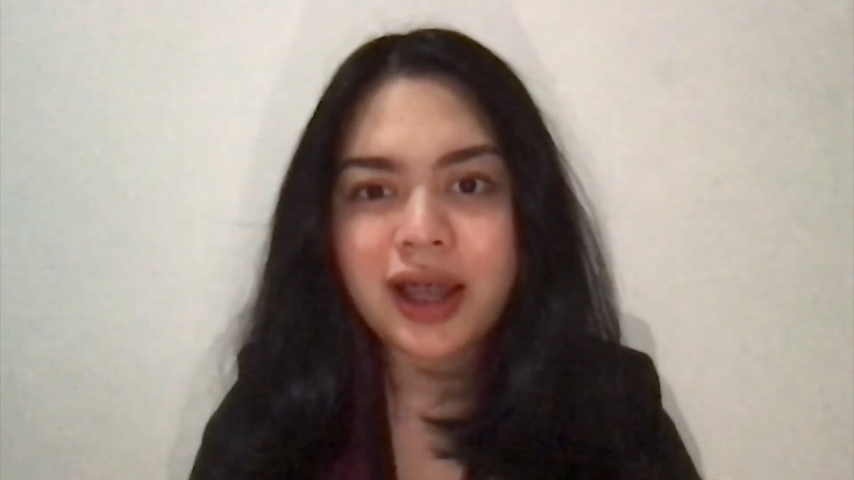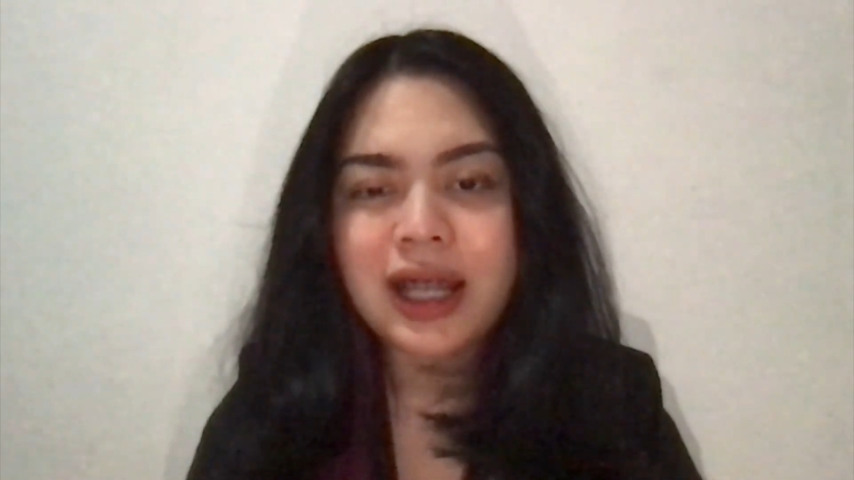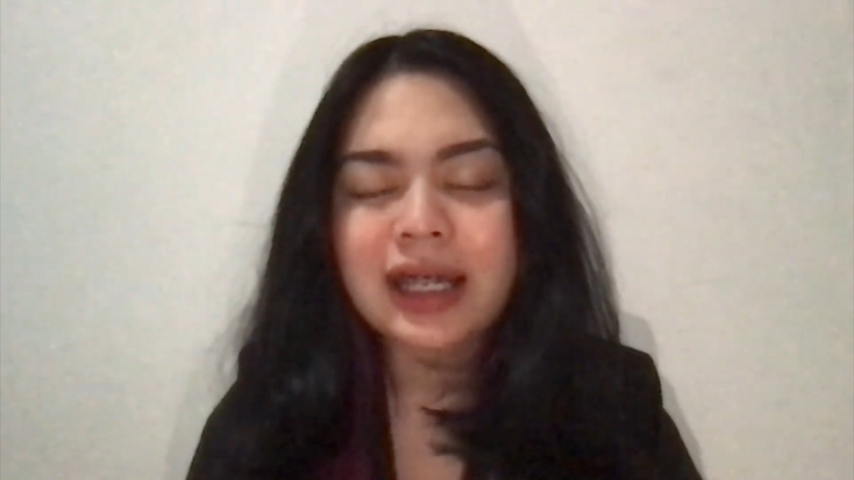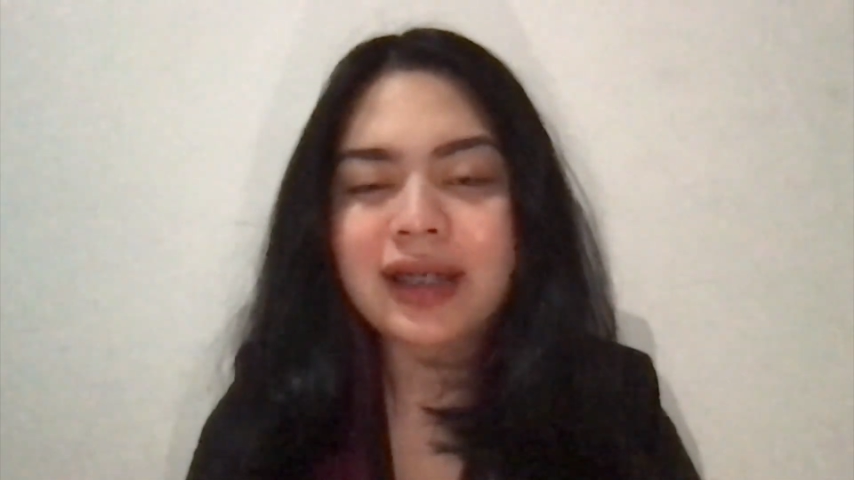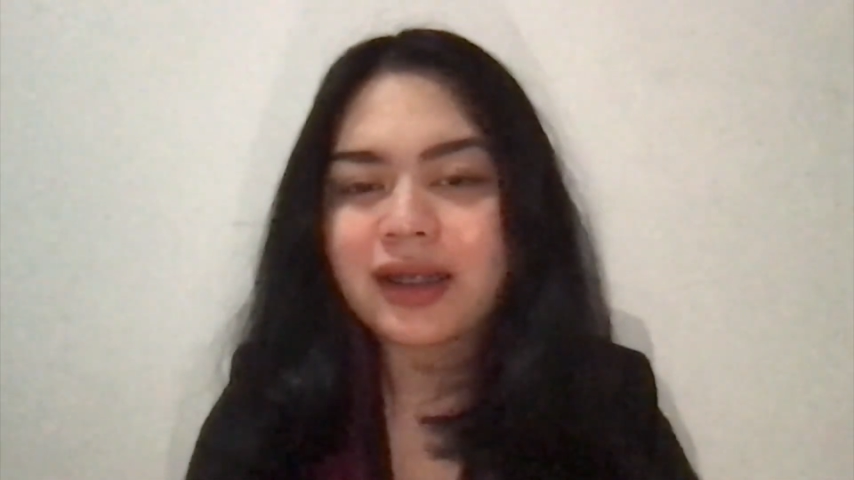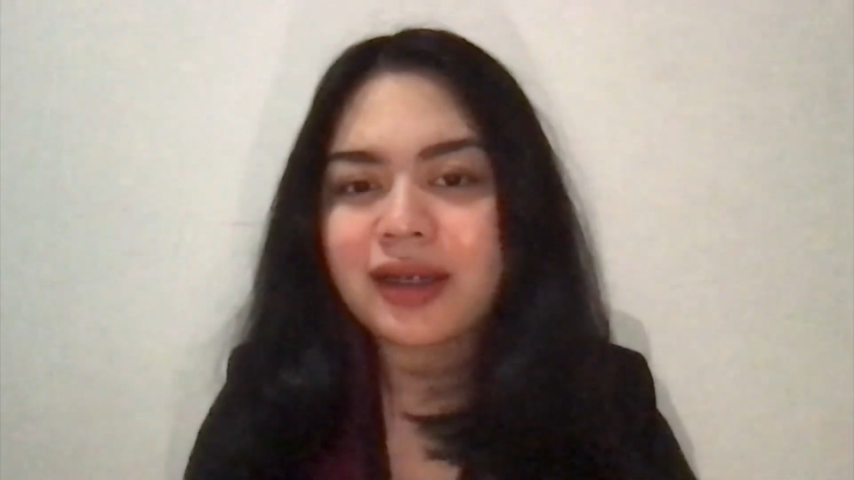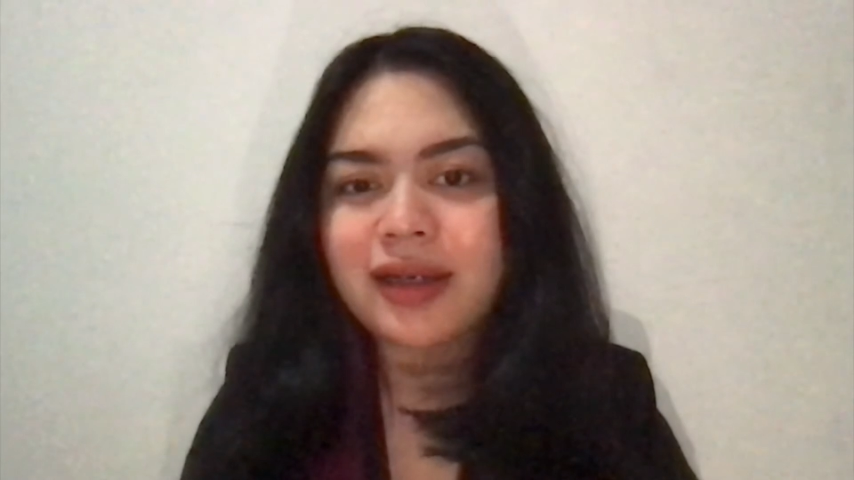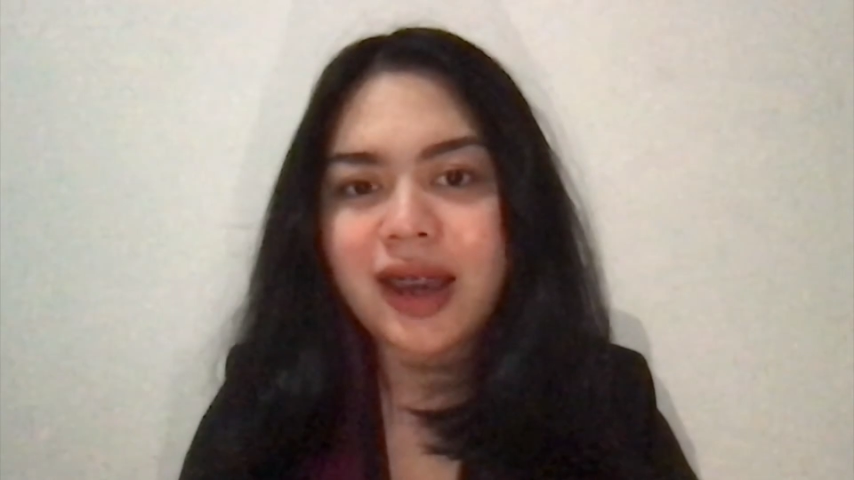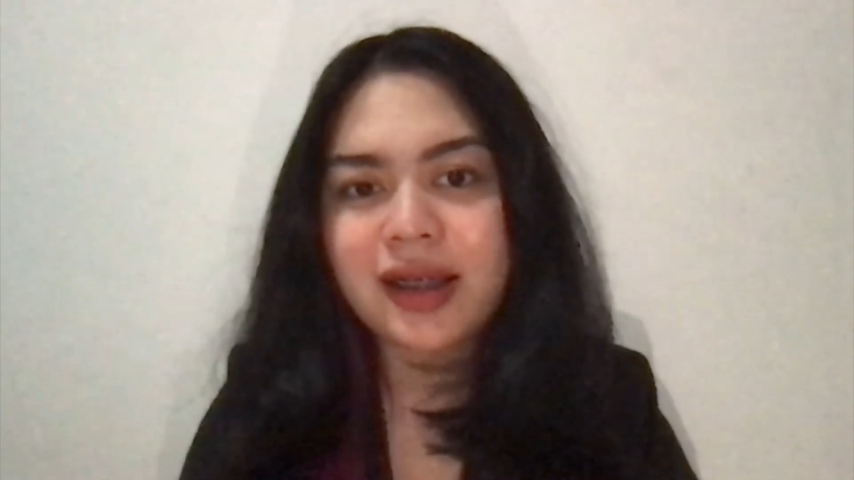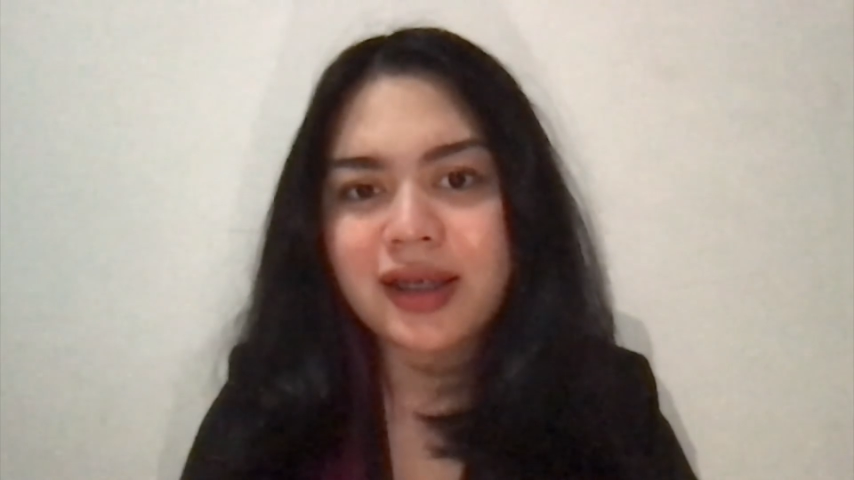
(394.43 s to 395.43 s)
kindly
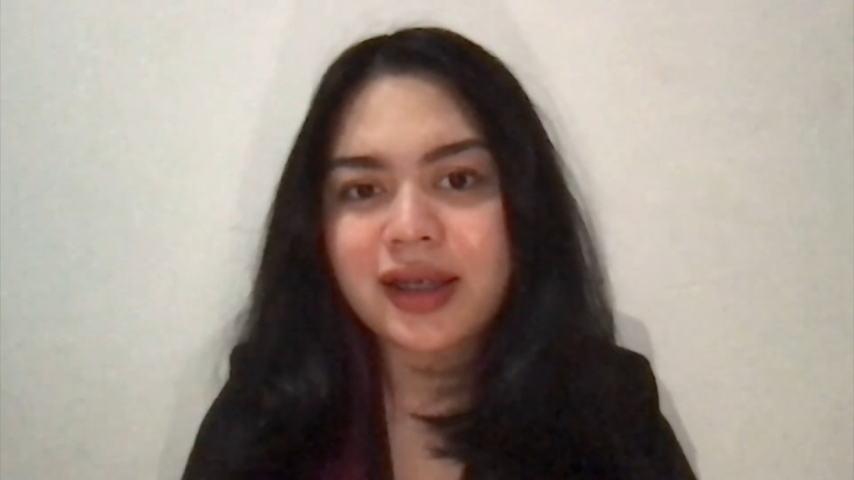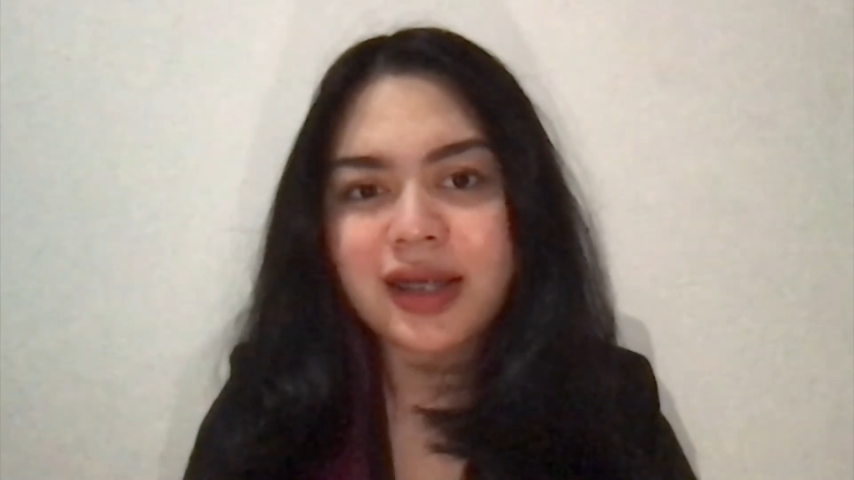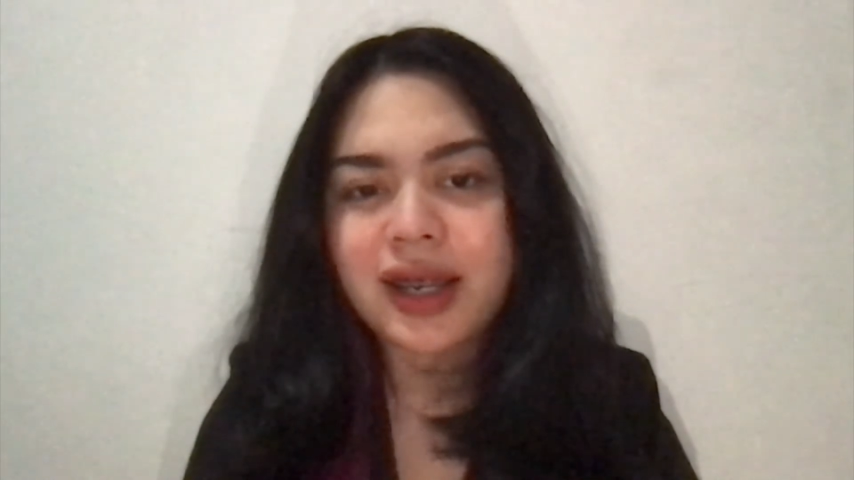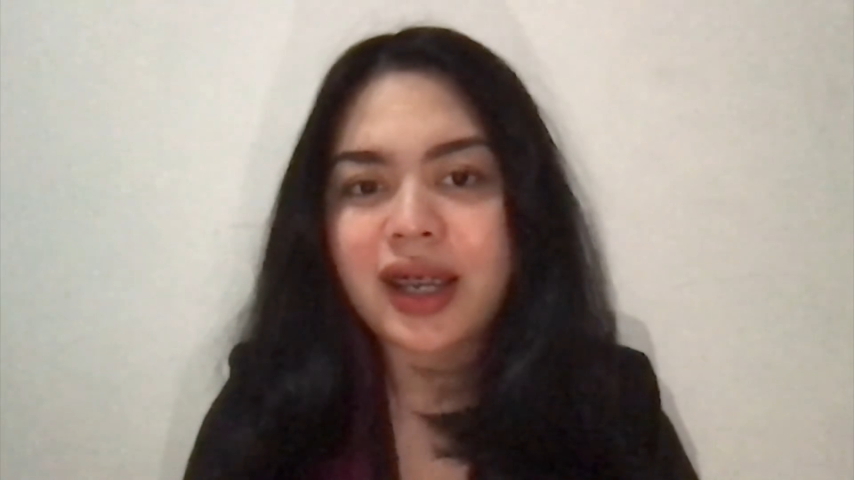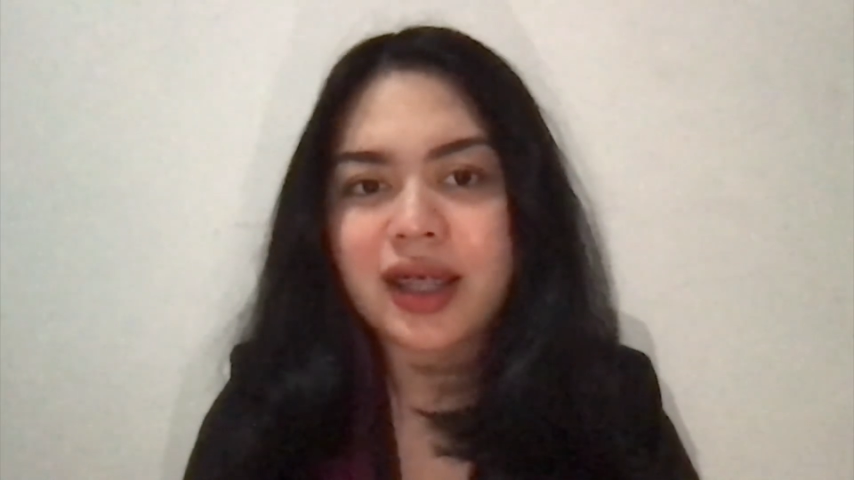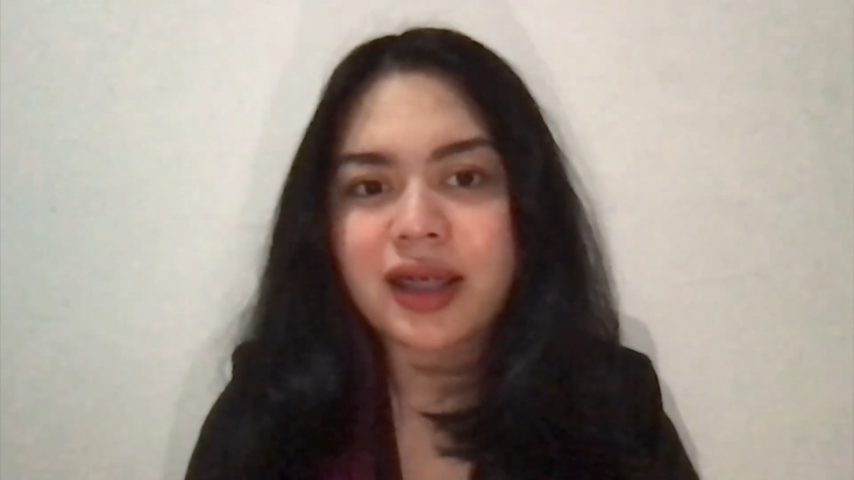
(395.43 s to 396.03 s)
text in